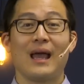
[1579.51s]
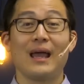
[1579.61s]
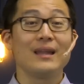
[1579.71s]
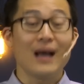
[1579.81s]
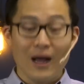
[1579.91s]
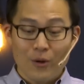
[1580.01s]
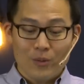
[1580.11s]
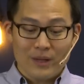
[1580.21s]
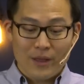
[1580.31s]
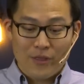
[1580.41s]
and not
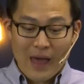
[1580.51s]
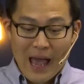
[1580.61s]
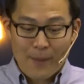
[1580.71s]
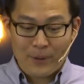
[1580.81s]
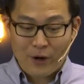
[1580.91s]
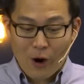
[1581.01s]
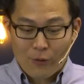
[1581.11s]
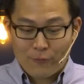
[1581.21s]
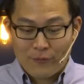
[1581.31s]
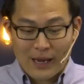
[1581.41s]
only that, but
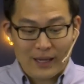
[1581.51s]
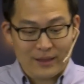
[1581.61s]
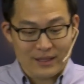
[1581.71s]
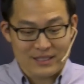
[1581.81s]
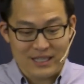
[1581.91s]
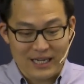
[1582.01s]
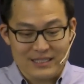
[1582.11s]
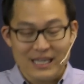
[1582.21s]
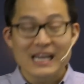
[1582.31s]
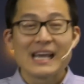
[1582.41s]
our faith, it
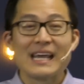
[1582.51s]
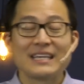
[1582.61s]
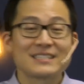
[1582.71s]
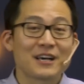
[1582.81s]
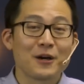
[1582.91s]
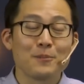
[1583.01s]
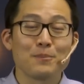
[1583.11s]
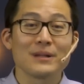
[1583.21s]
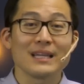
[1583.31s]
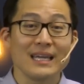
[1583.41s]
says, is
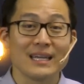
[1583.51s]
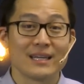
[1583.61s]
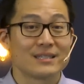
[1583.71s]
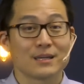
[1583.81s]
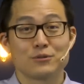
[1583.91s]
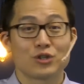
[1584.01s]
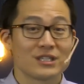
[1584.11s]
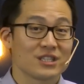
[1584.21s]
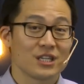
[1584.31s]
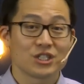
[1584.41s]
completed. Some
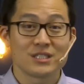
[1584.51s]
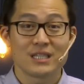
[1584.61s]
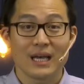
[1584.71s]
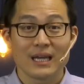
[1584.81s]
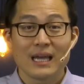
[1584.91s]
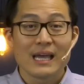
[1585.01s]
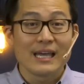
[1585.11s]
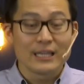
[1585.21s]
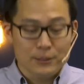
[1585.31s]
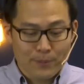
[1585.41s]
translations say,
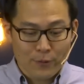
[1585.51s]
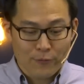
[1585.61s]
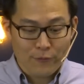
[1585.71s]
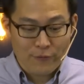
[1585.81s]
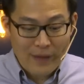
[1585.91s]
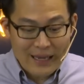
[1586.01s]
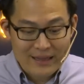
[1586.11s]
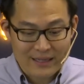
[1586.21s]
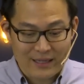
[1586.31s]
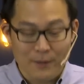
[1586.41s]
is
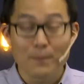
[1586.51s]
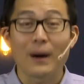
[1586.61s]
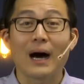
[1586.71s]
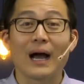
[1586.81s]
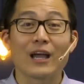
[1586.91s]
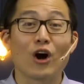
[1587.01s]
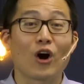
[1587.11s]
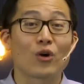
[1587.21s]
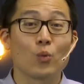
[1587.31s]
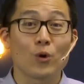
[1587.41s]
perfected by
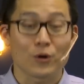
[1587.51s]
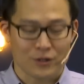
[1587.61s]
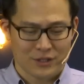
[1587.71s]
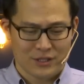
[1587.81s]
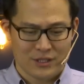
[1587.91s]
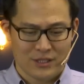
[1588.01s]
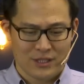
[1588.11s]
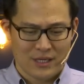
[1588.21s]
our works.